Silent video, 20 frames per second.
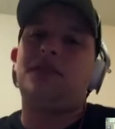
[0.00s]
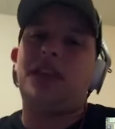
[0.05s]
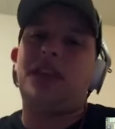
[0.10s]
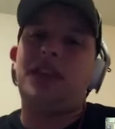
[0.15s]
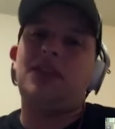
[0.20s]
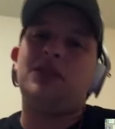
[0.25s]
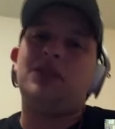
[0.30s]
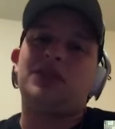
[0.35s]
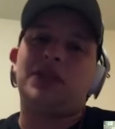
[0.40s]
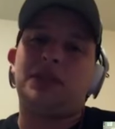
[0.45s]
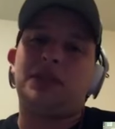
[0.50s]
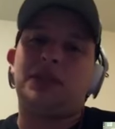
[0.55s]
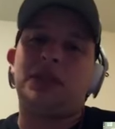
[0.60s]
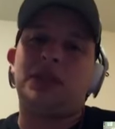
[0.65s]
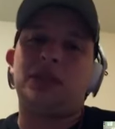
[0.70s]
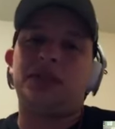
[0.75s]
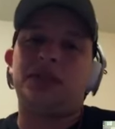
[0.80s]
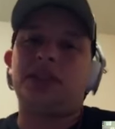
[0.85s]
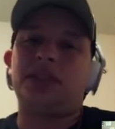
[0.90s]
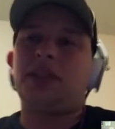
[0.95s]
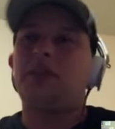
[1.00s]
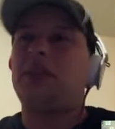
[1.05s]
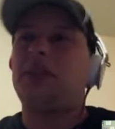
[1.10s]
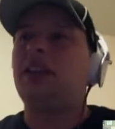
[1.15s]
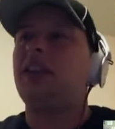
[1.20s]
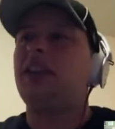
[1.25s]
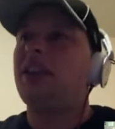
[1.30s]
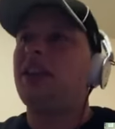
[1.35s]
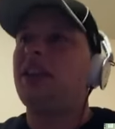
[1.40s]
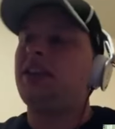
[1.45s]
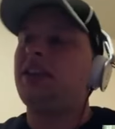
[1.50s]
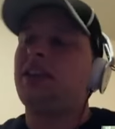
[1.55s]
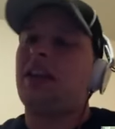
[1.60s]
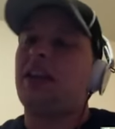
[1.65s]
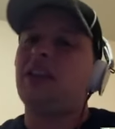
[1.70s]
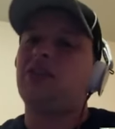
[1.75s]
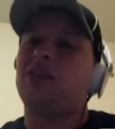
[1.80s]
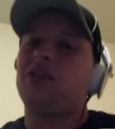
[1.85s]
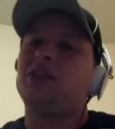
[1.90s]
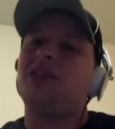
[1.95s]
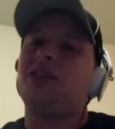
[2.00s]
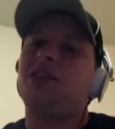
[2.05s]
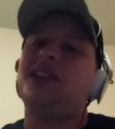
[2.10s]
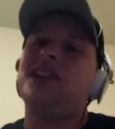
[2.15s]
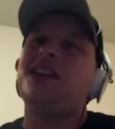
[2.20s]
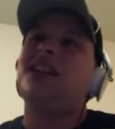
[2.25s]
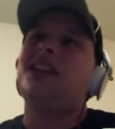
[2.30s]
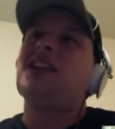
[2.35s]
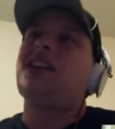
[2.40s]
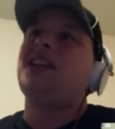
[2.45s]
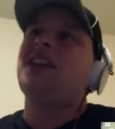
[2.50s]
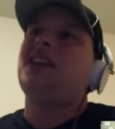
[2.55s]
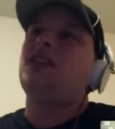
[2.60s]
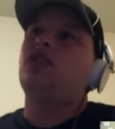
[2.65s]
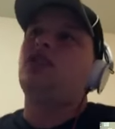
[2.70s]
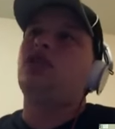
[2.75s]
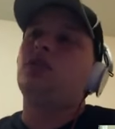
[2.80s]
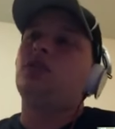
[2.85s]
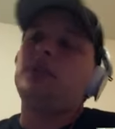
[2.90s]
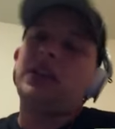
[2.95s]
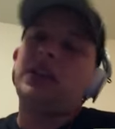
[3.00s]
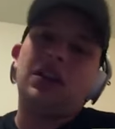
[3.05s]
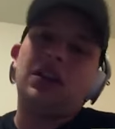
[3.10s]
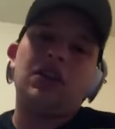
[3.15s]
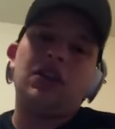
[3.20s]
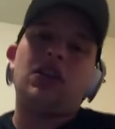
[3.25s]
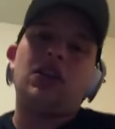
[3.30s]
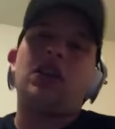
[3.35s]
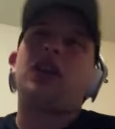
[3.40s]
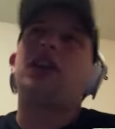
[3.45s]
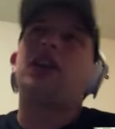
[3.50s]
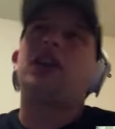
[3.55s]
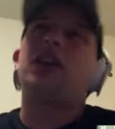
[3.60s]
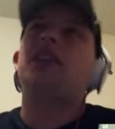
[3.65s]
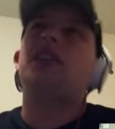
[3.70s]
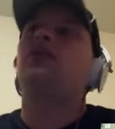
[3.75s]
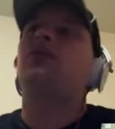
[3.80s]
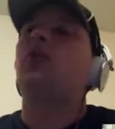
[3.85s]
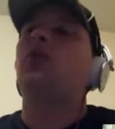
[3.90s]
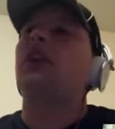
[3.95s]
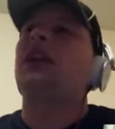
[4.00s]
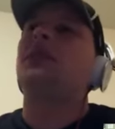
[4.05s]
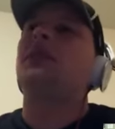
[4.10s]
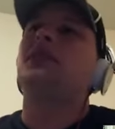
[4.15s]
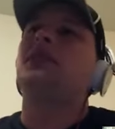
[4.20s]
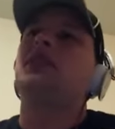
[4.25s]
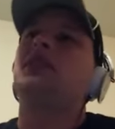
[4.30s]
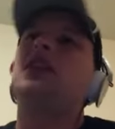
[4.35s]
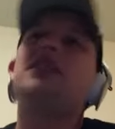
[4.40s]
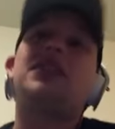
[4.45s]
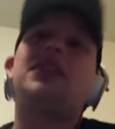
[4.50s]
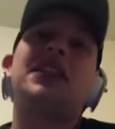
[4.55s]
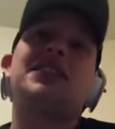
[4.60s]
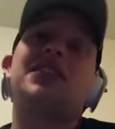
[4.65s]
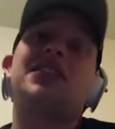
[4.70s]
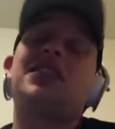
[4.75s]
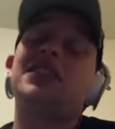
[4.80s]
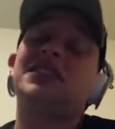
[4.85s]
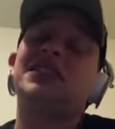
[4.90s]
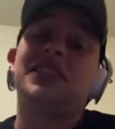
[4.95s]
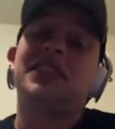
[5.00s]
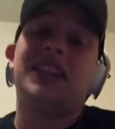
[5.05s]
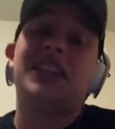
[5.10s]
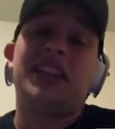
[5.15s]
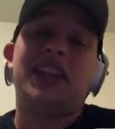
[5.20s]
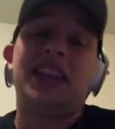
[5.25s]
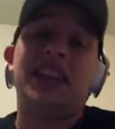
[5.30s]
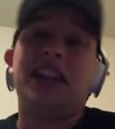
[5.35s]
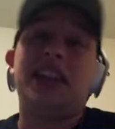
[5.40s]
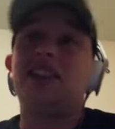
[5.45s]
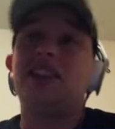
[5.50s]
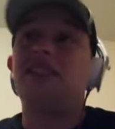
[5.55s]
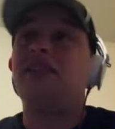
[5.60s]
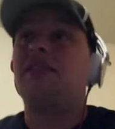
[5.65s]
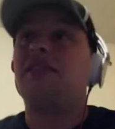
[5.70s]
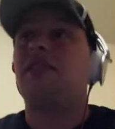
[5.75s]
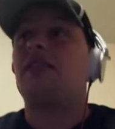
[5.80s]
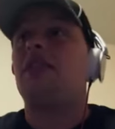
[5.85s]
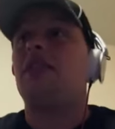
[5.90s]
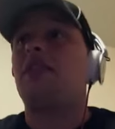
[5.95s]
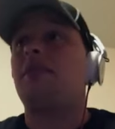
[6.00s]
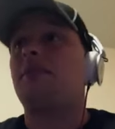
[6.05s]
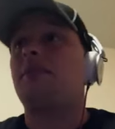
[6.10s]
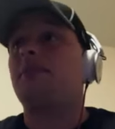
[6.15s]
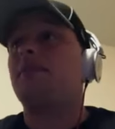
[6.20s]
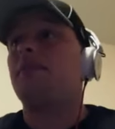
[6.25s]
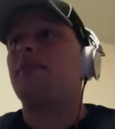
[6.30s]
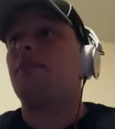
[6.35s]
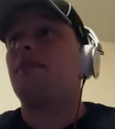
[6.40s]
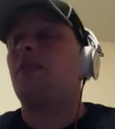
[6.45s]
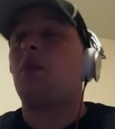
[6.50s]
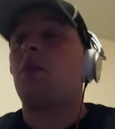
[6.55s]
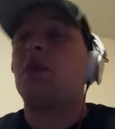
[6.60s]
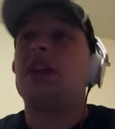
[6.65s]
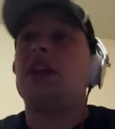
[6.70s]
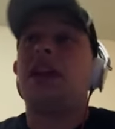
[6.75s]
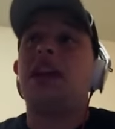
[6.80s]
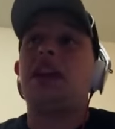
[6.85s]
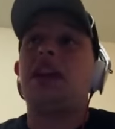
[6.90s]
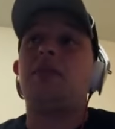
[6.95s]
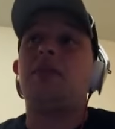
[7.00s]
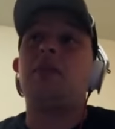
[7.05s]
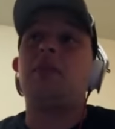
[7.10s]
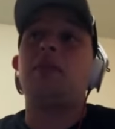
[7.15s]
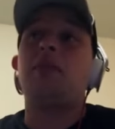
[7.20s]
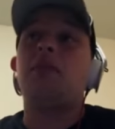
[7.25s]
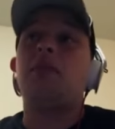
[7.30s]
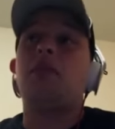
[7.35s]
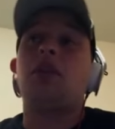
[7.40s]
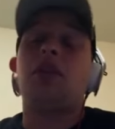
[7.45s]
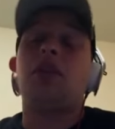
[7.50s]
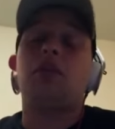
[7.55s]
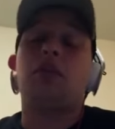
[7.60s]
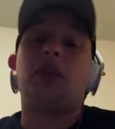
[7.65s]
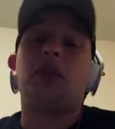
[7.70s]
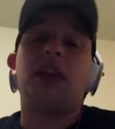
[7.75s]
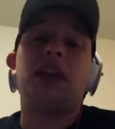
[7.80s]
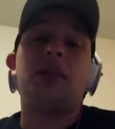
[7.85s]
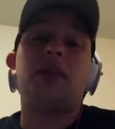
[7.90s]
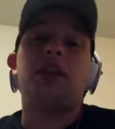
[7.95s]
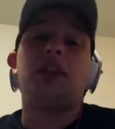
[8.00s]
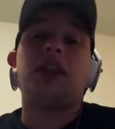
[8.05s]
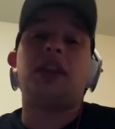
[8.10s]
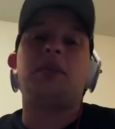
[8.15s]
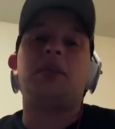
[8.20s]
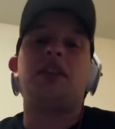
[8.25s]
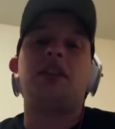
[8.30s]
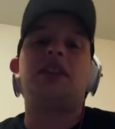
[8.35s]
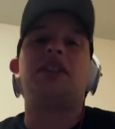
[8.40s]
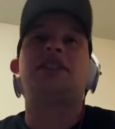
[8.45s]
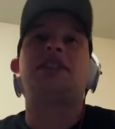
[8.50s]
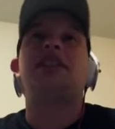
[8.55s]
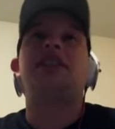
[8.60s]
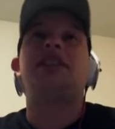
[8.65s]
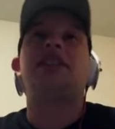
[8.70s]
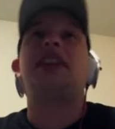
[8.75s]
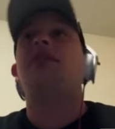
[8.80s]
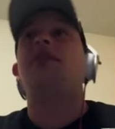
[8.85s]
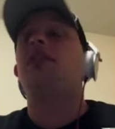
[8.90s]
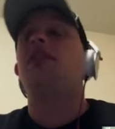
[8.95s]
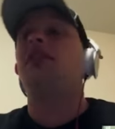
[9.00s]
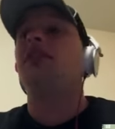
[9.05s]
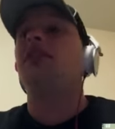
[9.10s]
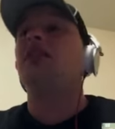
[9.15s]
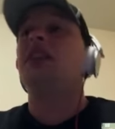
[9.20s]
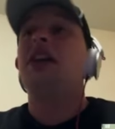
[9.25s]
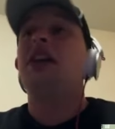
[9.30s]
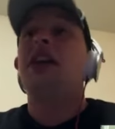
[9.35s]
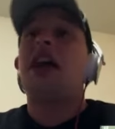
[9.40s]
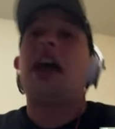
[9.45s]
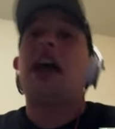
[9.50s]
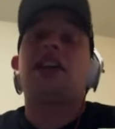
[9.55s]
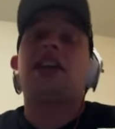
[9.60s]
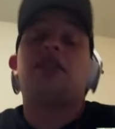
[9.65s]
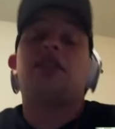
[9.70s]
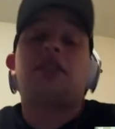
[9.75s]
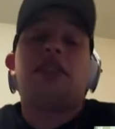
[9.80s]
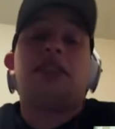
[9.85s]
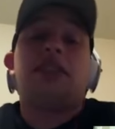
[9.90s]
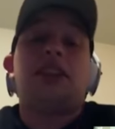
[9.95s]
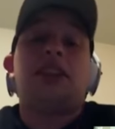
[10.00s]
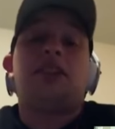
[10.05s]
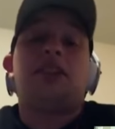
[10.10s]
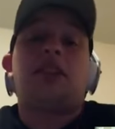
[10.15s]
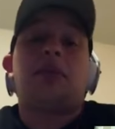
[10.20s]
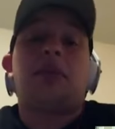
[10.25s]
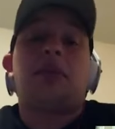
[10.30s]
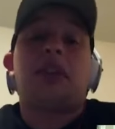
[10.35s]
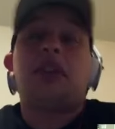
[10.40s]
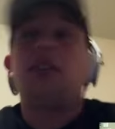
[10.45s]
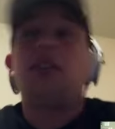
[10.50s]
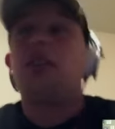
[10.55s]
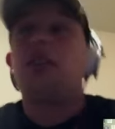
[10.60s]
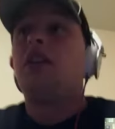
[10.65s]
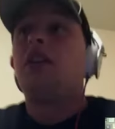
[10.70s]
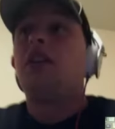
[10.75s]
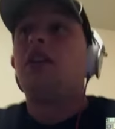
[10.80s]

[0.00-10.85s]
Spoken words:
They knew something was up. They did it intentionally. He should be gone longer. Is 4 games enough? That's all he's going to get. We can't complain about it because the NFL actually did something.